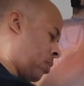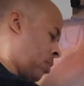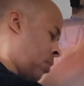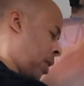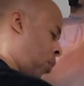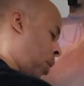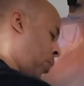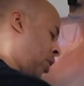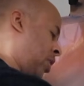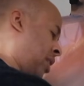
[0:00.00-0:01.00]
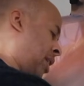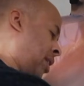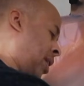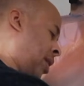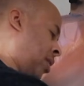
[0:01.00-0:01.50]
That way we just get
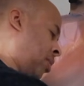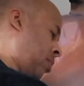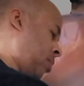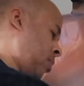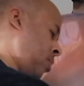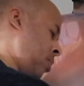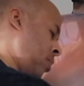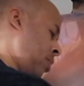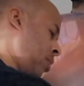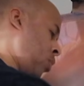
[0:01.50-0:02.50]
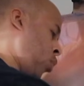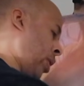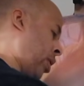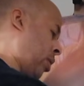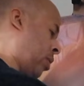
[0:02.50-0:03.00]
done
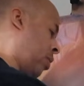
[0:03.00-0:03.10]
quicker.